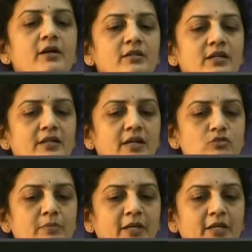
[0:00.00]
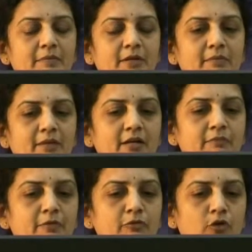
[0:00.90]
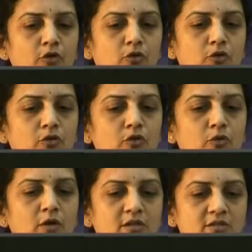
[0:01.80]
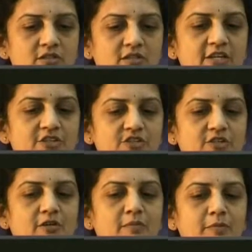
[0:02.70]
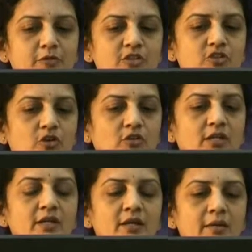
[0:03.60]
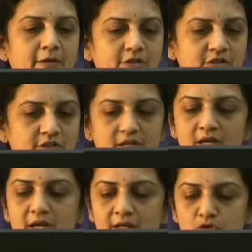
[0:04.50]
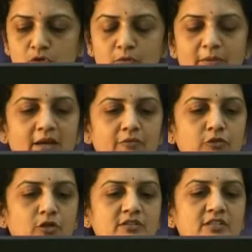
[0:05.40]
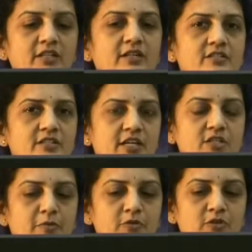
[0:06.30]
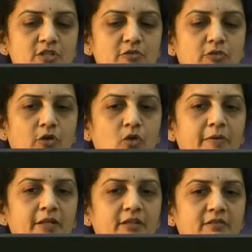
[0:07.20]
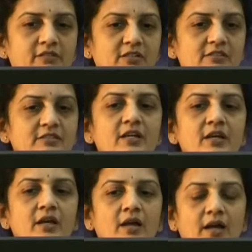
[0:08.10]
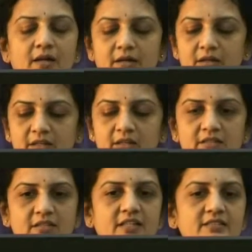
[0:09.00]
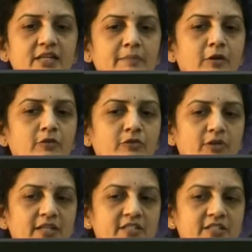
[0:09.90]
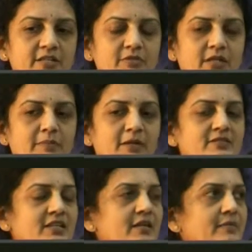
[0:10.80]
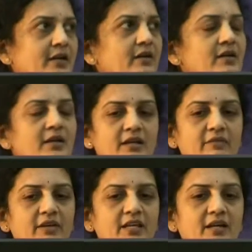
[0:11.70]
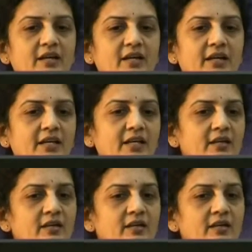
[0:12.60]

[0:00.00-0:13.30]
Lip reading: That has to be kept in mind before you do a staged procedure on the patient. And so you may have to consider a staged procedure for opening the vessels. And here is an example of an extreme cerebral ischemia in a very young lady.